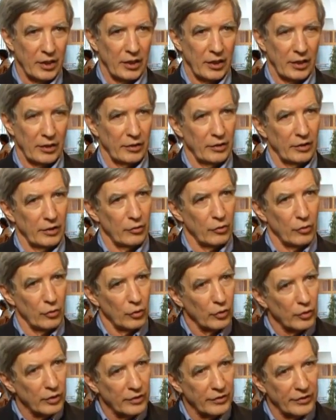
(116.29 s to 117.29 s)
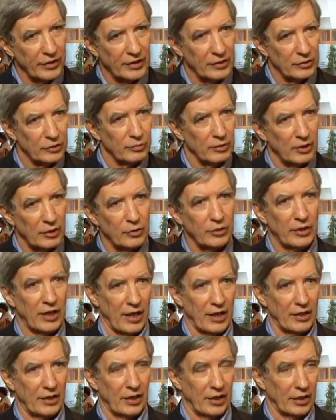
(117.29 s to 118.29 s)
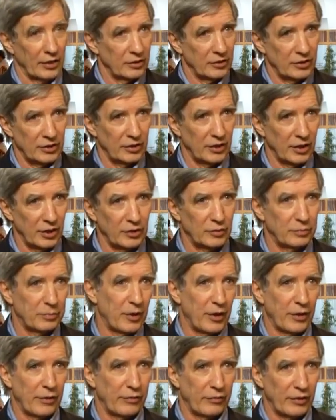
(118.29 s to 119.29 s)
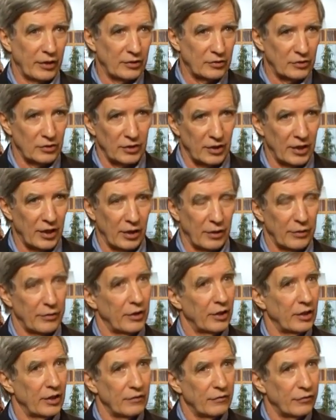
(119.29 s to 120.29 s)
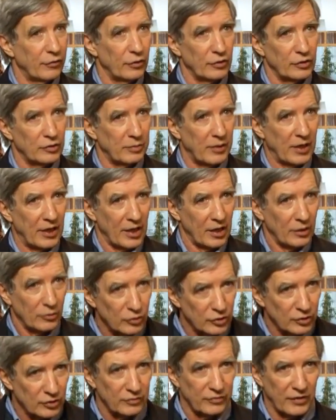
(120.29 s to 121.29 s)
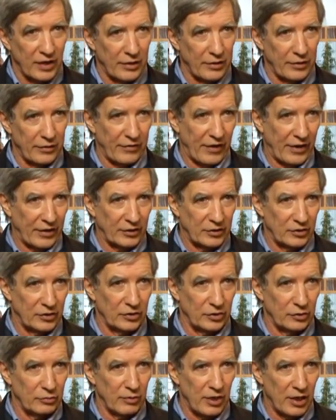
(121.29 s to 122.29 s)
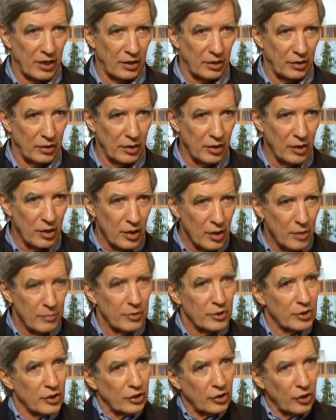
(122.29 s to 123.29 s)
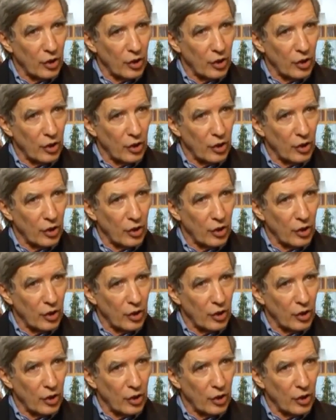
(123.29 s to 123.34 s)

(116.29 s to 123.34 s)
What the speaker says: And all the things we look at, like teenage birth rates and health, are influenced by hundreds of other factors as well. But a